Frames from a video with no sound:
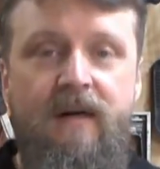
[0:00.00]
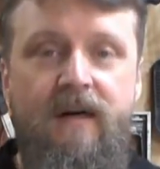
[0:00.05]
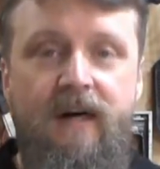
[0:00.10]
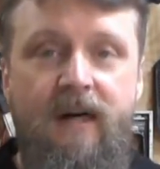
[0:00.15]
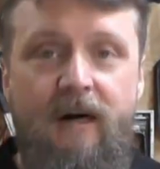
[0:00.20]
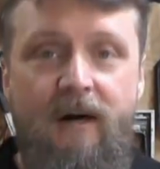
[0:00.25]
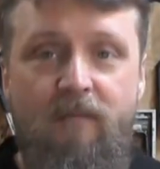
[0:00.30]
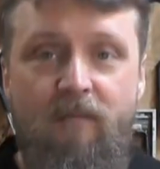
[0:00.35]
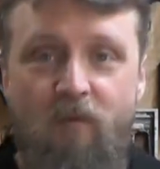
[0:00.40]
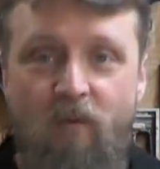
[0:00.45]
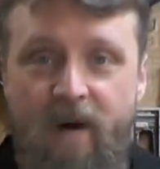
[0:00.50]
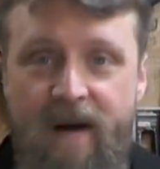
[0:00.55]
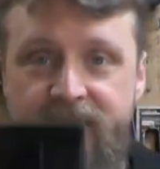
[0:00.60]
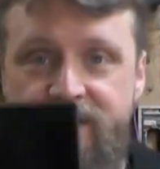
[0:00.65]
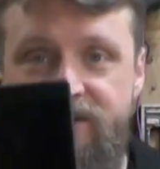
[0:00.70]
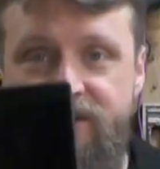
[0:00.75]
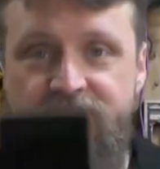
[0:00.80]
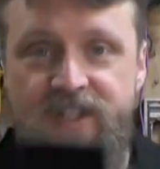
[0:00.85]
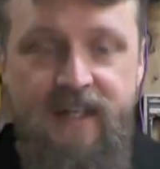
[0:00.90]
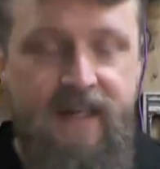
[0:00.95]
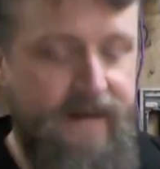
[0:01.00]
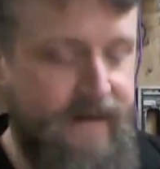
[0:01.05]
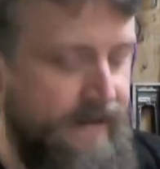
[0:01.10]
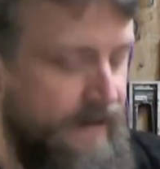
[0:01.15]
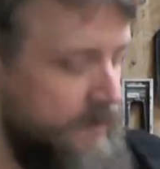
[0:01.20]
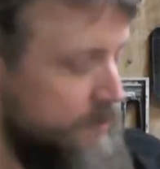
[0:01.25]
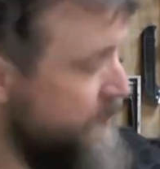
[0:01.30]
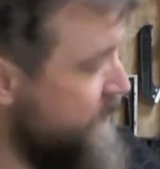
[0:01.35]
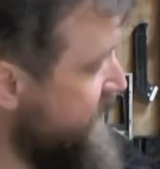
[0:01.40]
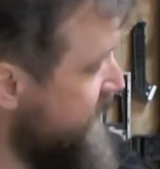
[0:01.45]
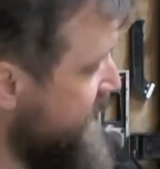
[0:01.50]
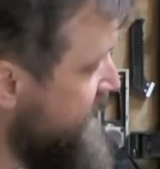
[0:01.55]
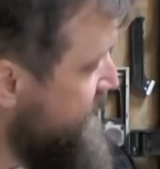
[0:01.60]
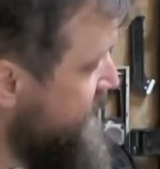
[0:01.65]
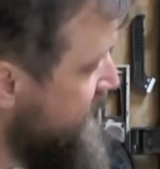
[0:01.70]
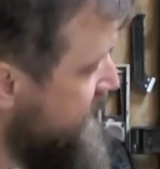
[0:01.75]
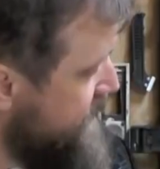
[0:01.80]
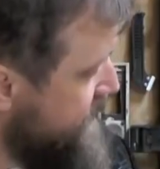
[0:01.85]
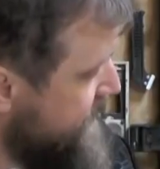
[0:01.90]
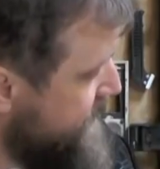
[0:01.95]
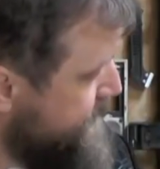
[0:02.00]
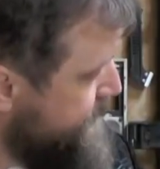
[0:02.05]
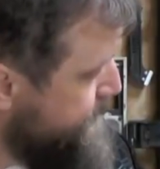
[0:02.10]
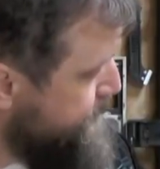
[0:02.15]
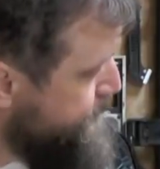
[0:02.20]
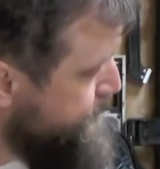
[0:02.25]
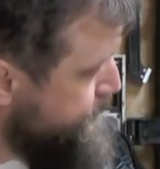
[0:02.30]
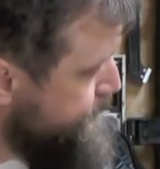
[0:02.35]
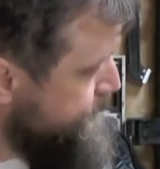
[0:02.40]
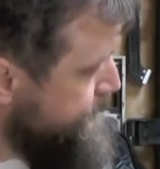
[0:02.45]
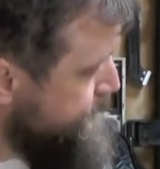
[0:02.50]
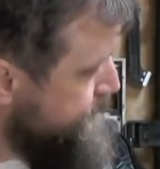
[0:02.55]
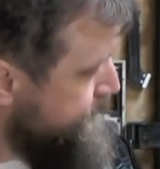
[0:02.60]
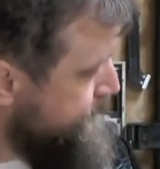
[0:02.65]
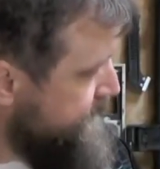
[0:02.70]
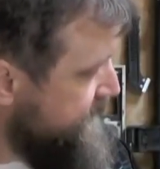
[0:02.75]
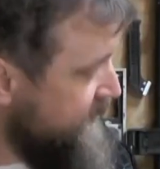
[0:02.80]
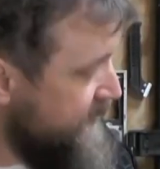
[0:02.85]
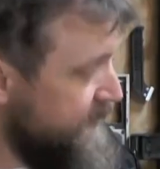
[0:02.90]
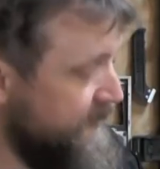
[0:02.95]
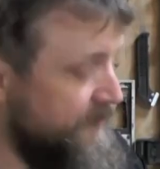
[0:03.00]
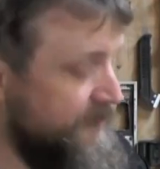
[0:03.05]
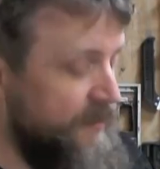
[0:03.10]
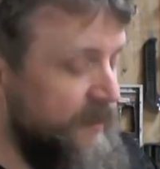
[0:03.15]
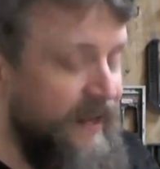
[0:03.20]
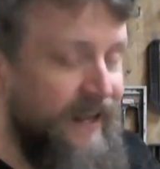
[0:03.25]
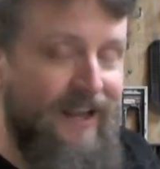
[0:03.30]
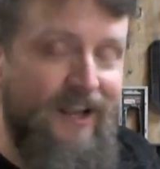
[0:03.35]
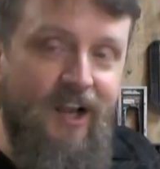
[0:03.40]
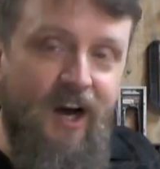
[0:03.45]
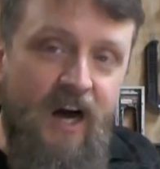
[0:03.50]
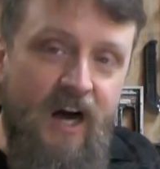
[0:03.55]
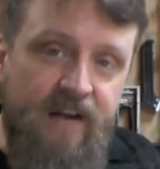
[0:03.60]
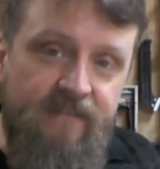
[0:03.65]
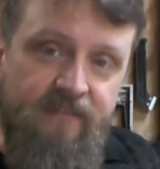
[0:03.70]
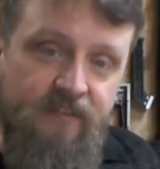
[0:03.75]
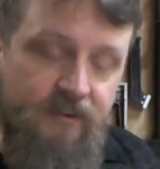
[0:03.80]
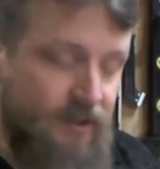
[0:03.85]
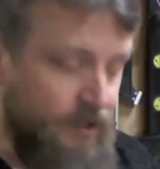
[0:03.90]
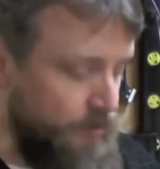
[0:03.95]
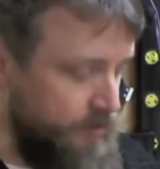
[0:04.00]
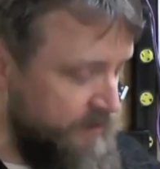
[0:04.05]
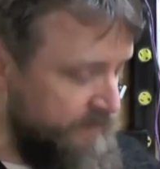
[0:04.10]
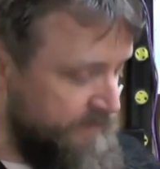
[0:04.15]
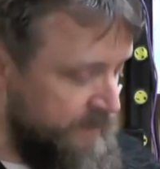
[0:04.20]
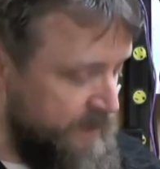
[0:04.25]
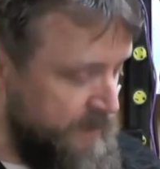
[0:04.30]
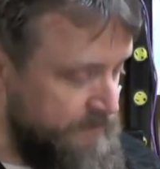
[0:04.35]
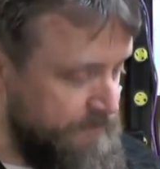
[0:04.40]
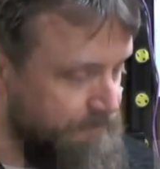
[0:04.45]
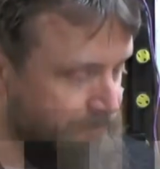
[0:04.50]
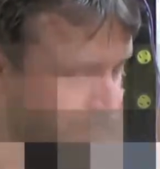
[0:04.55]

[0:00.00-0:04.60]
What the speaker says: Razor chickened out and quit making phones. Thank God for Ulefone.